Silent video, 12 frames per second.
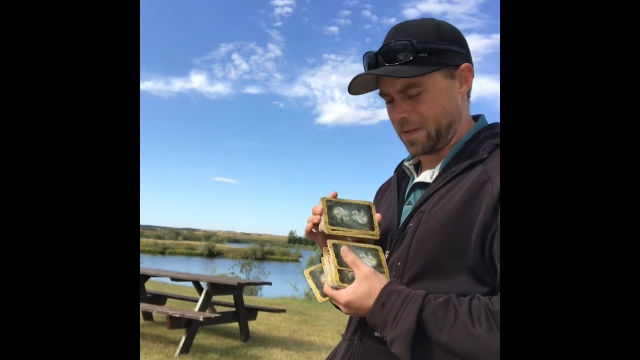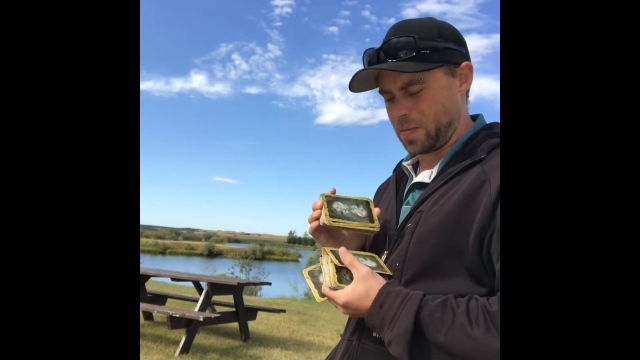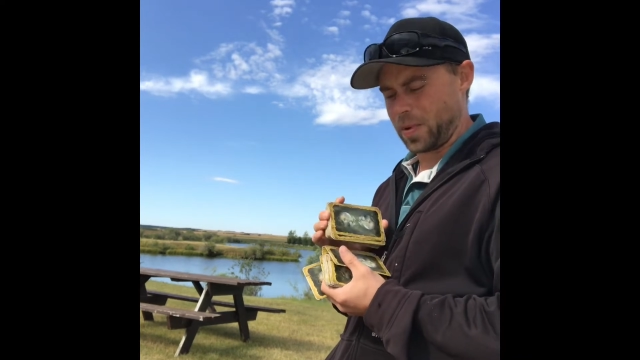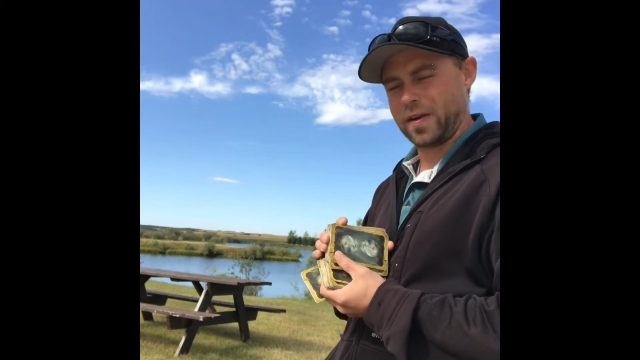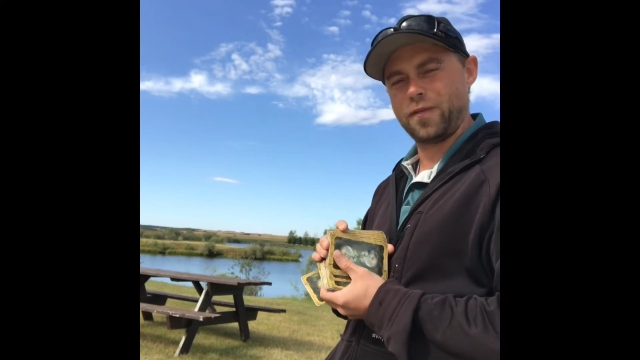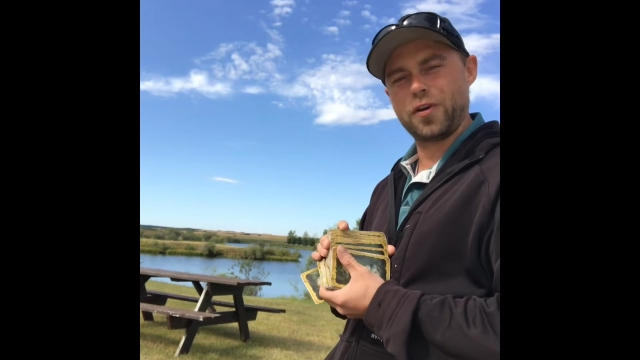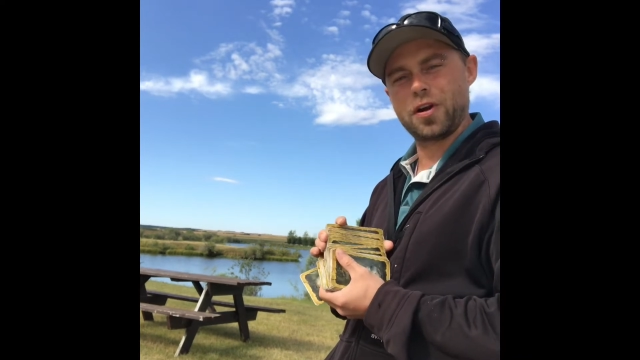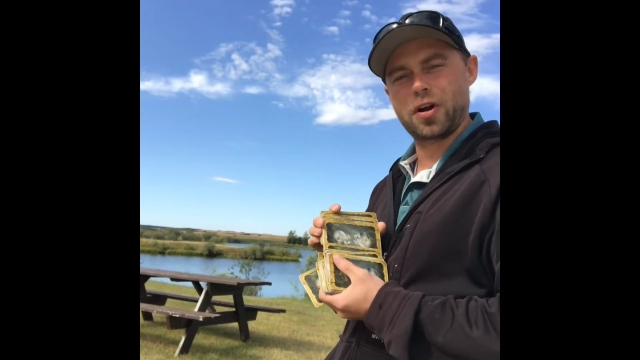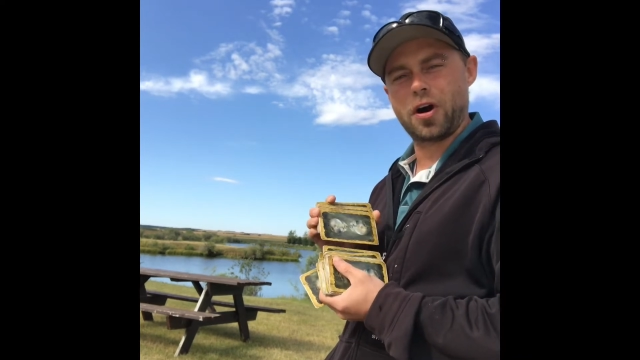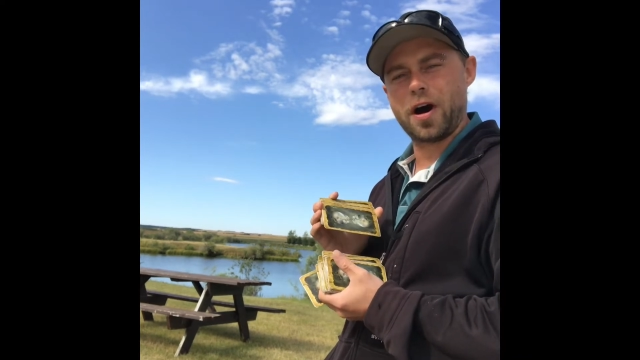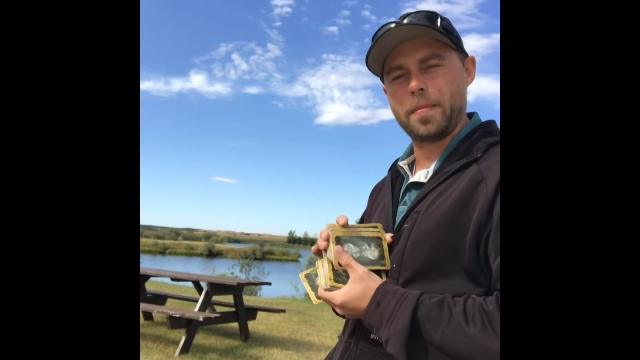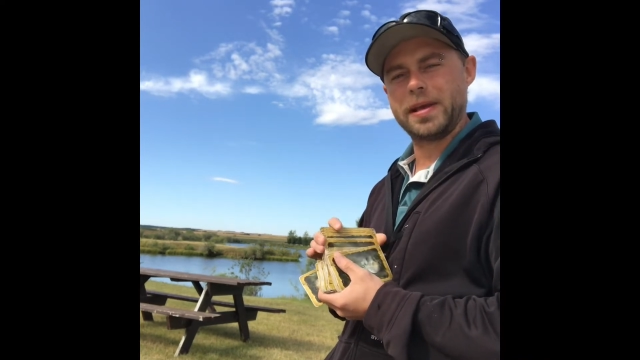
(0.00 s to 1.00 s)
everybody, for your
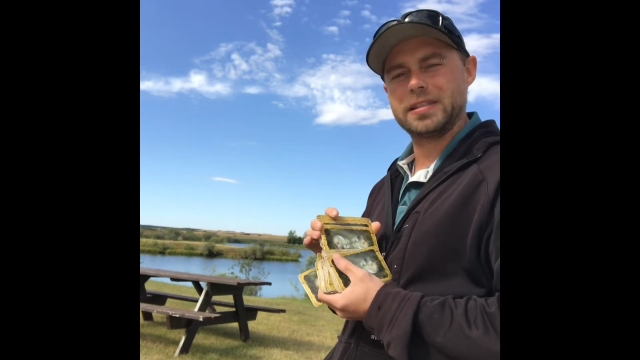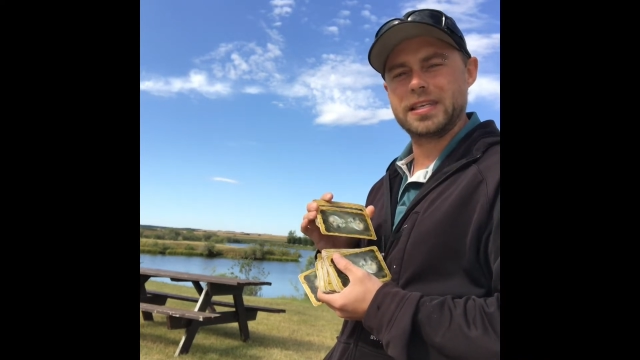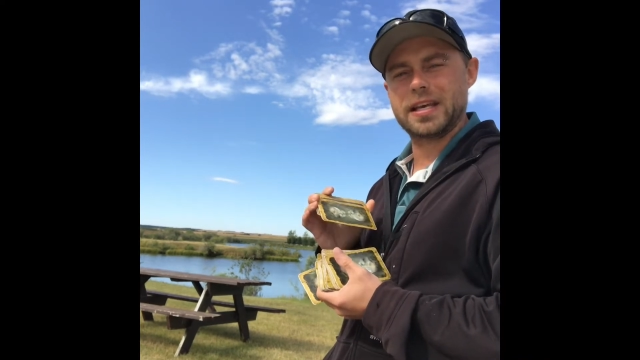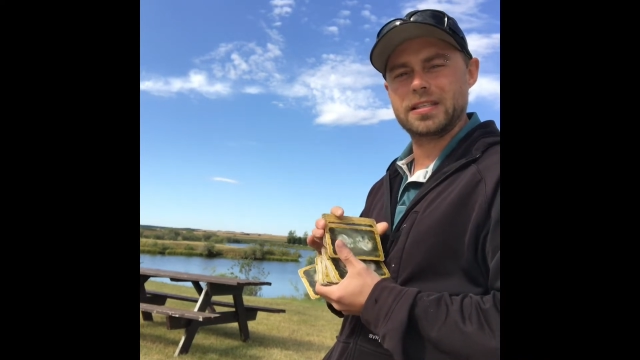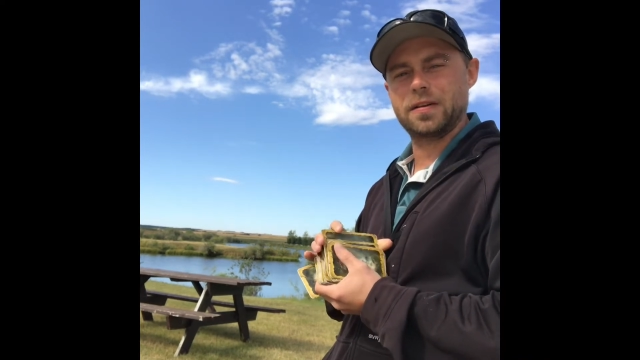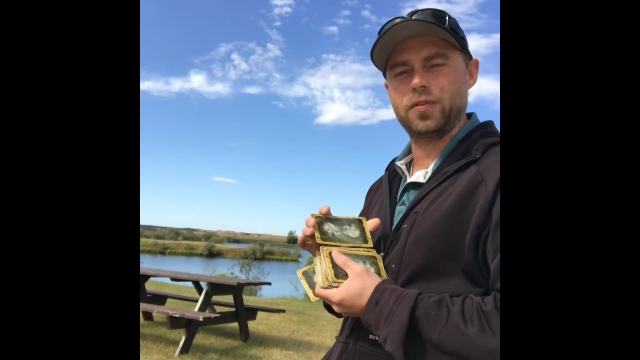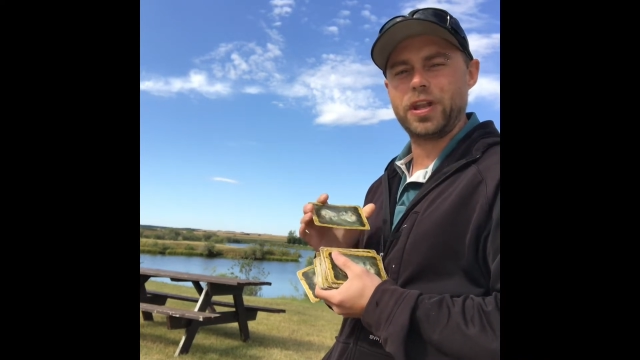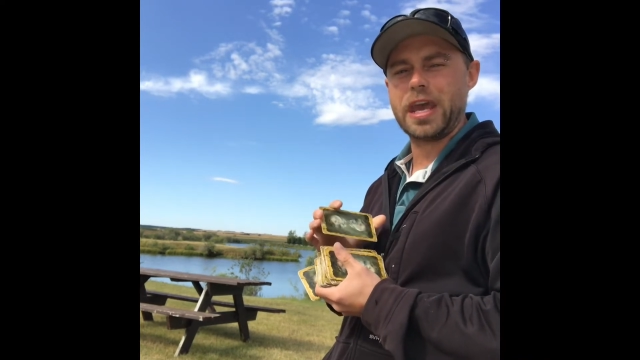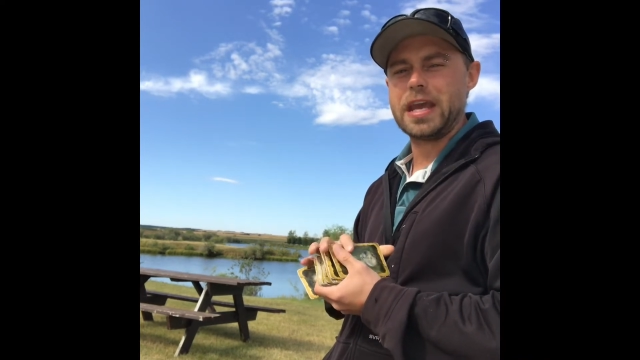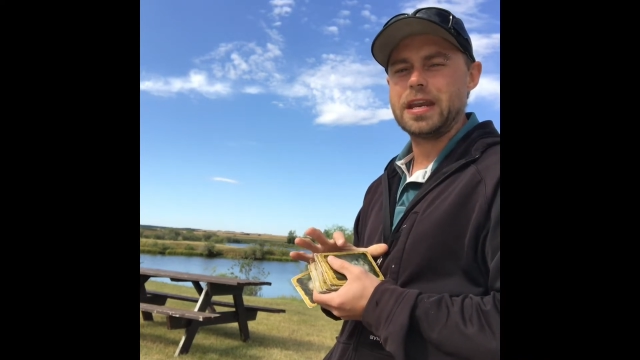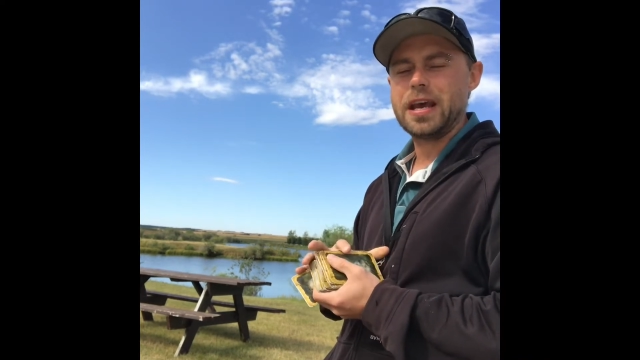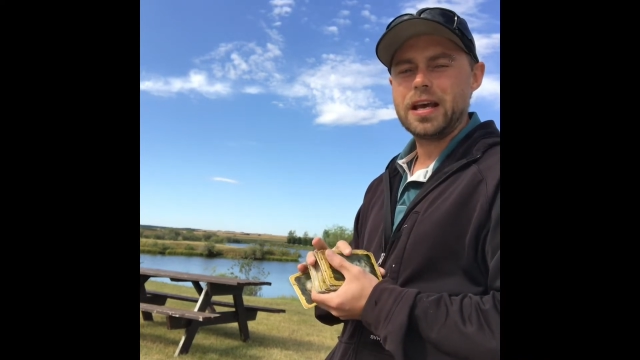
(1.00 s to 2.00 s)
comments as of
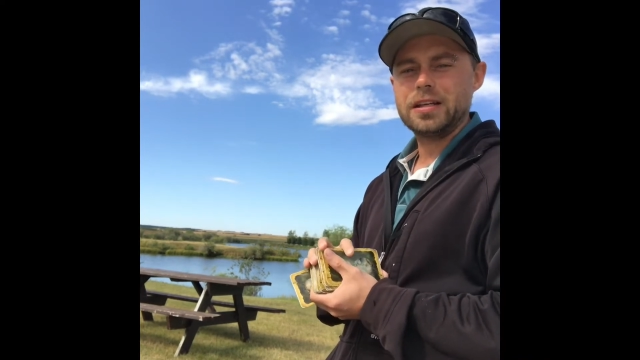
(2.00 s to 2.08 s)
late